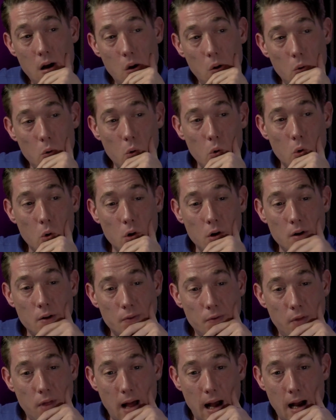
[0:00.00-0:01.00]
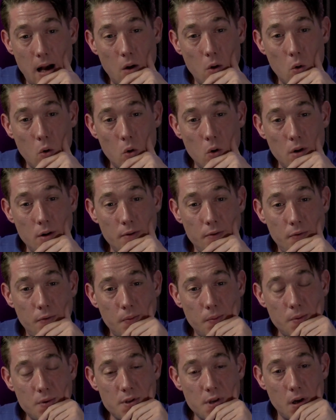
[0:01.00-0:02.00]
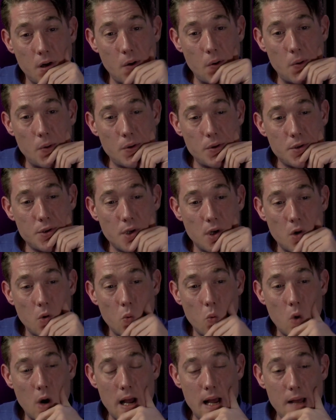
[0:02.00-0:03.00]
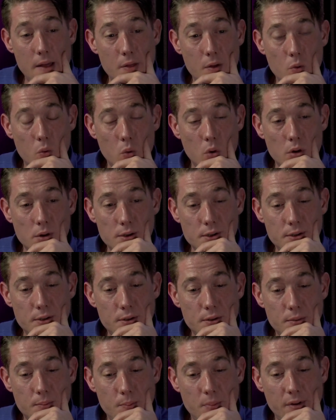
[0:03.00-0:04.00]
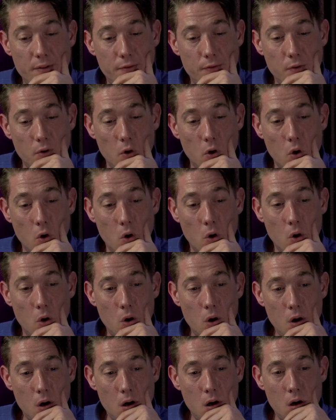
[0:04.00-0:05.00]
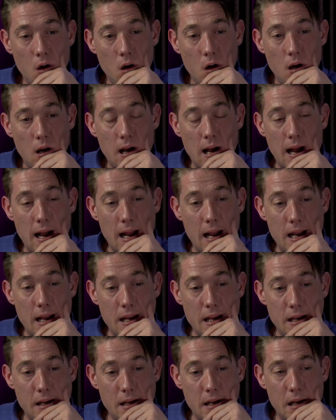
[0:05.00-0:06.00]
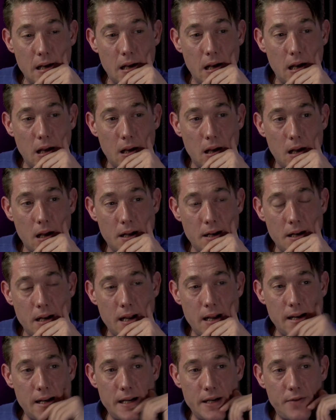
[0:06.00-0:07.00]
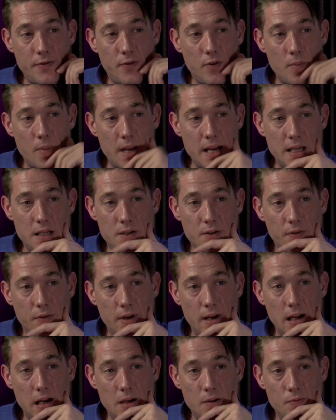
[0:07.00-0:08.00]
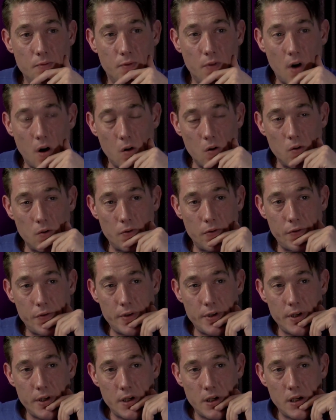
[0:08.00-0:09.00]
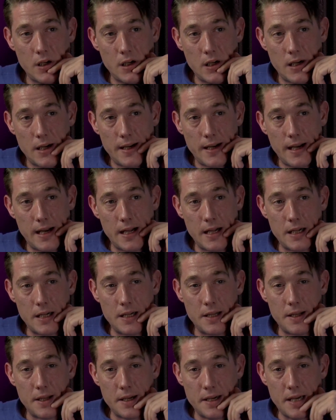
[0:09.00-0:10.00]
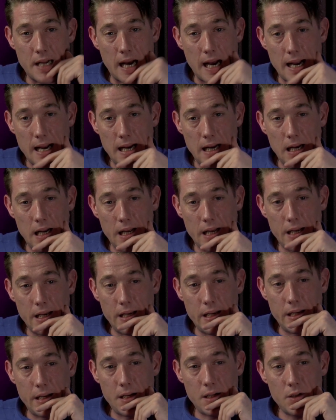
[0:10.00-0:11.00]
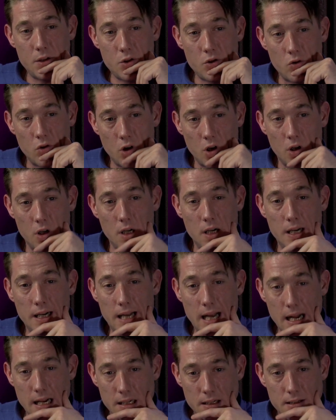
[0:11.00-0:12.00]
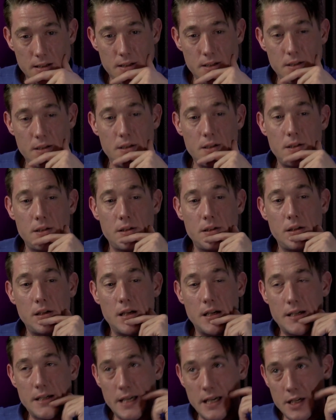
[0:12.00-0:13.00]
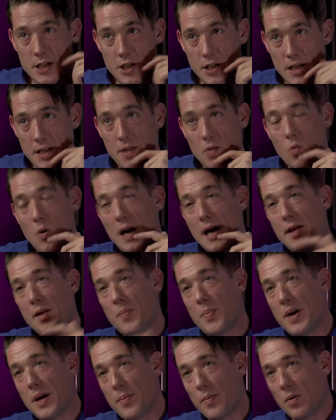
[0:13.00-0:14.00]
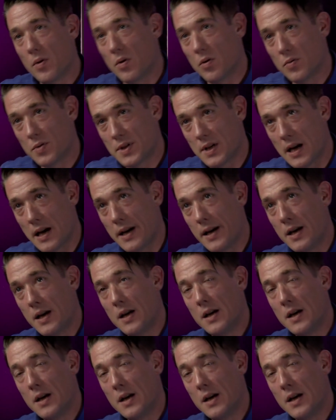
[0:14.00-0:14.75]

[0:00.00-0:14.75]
All of that, so where there was before a need for me to feel involved in the daily struggle against addiction, in the way that people will say,